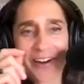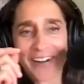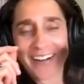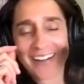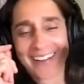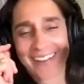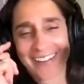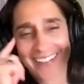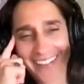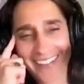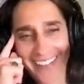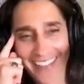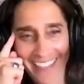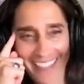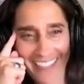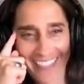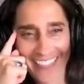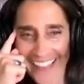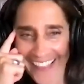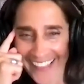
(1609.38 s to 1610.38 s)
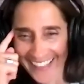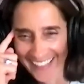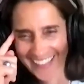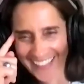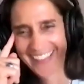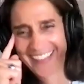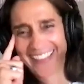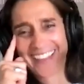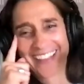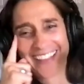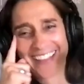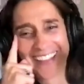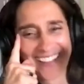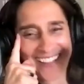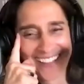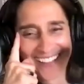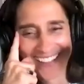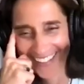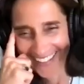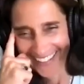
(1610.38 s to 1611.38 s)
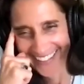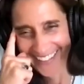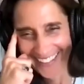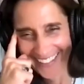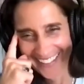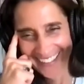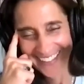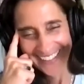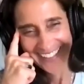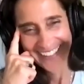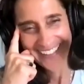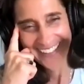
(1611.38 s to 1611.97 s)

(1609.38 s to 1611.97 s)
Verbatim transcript: really give yourself permission to to you know